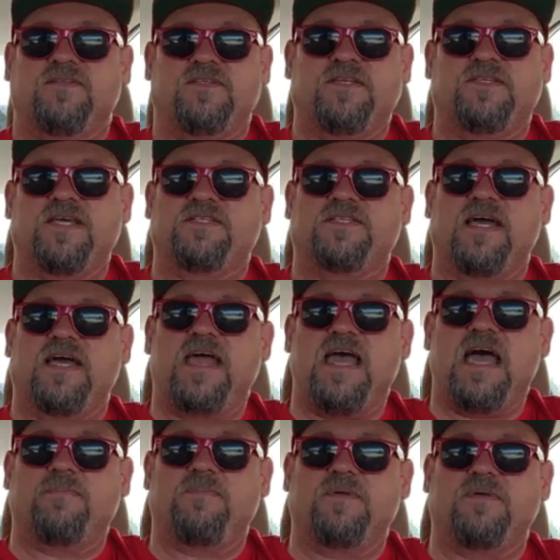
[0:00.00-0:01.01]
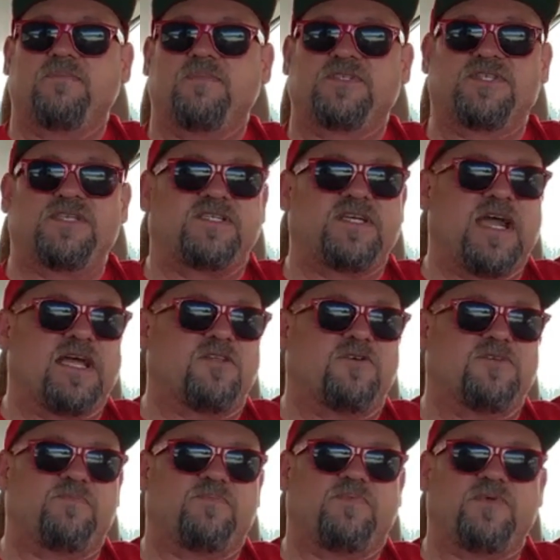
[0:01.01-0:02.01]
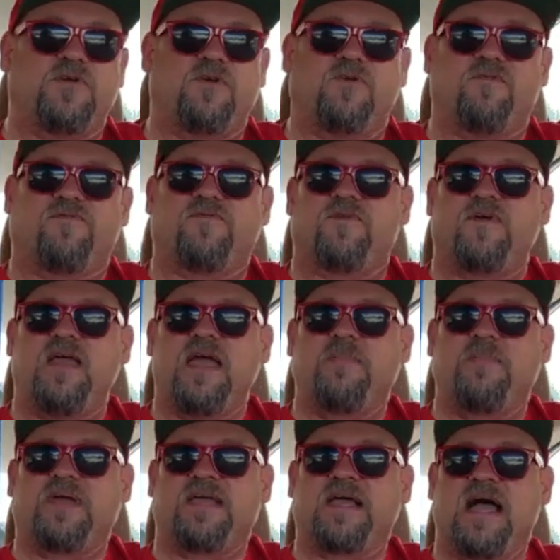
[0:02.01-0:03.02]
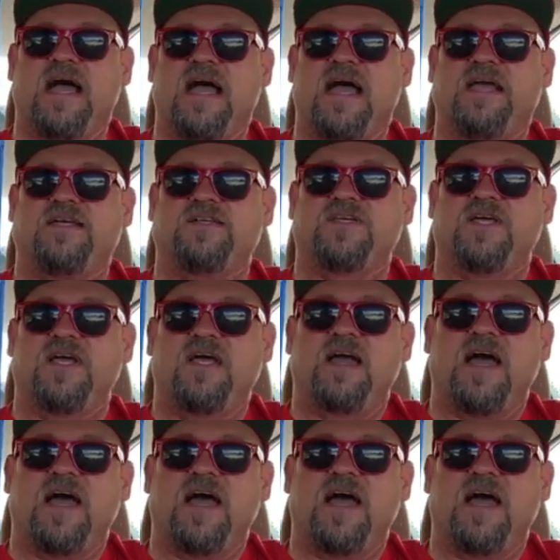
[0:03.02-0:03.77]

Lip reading: It does not happen, but she's got those beautiful, epic eyes.